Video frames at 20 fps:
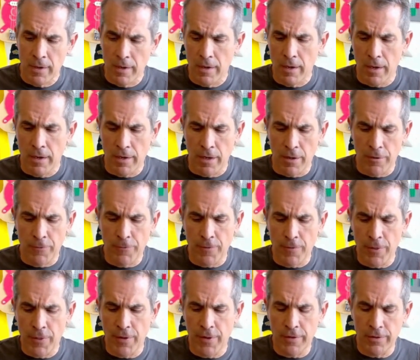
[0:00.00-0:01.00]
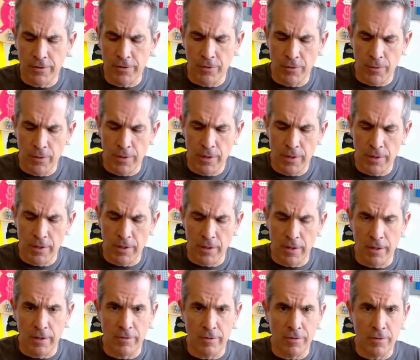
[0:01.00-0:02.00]
Another fun thing to do with it
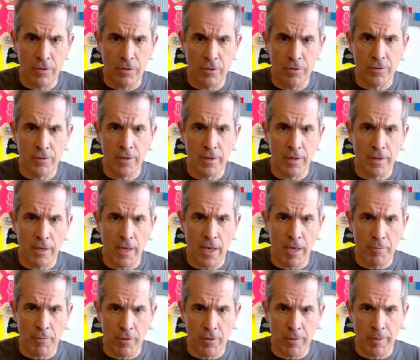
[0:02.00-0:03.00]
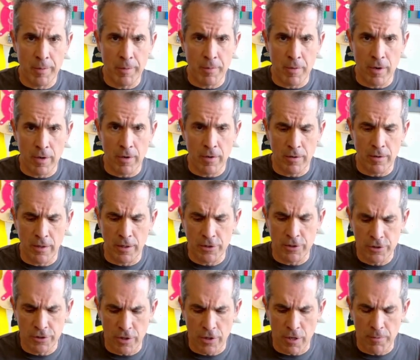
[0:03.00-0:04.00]
is using a permanent marker like
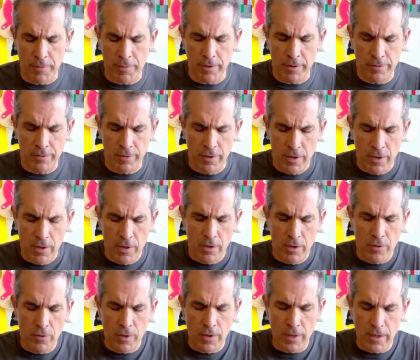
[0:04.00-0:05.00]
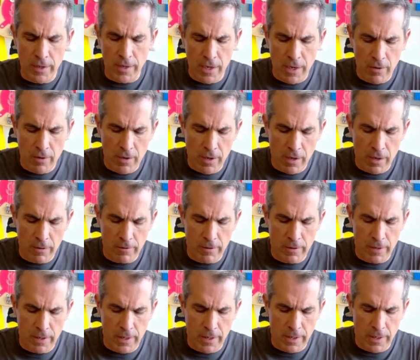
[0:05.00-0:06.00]
Sharpies. You can now color
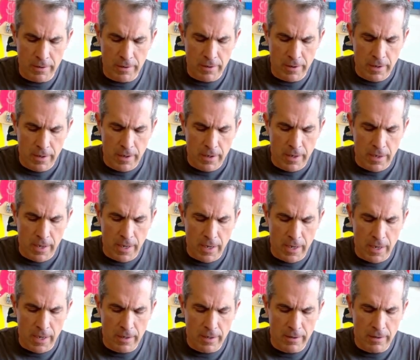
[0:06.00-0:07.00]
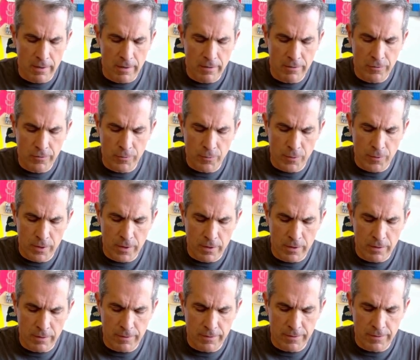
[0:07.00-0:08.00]
it in, and this
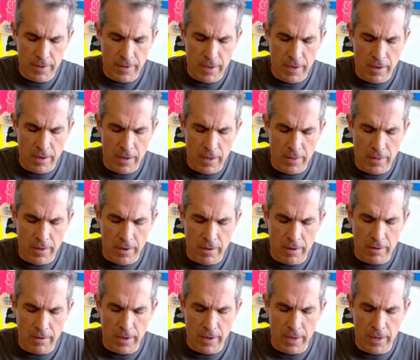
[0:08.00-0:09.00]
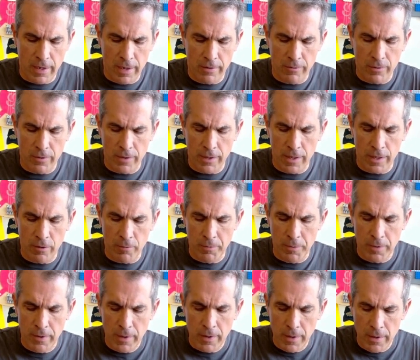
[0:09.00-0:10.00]
will stay on there and will help,
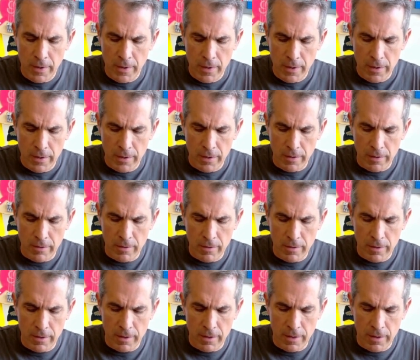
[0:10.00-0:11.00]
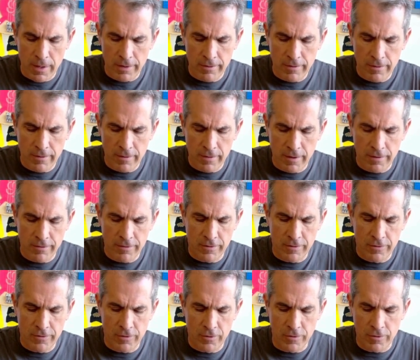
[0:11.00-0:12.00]
you know, lets the
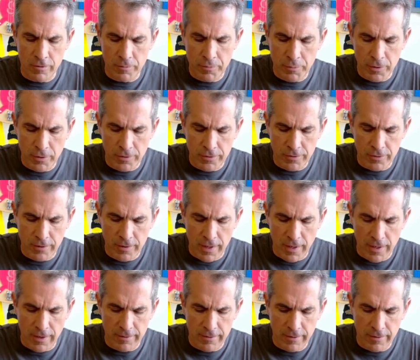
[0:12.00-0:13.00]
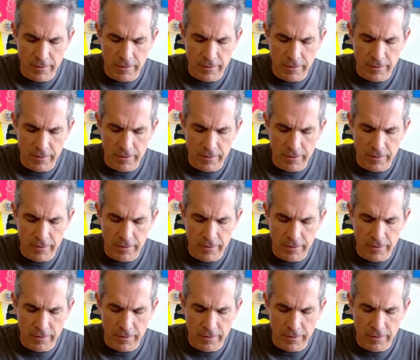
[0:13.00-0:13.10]
students personalize it.